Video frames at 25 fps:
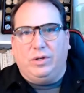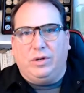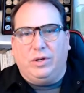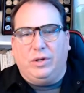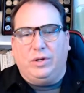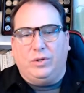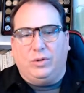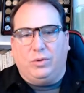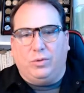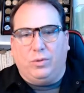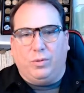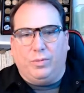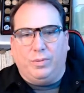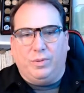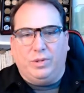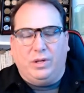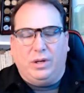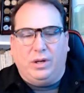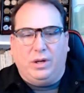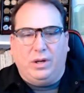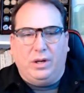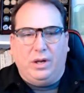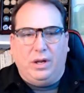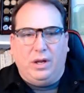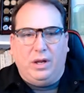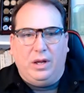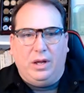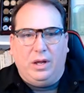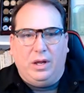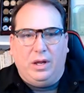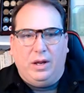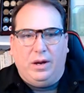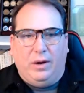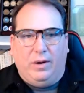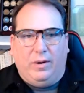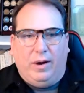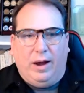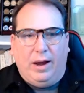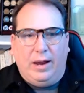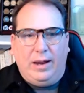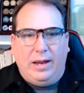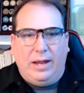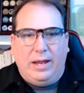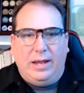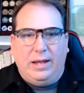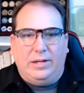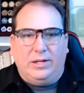to those groups, right?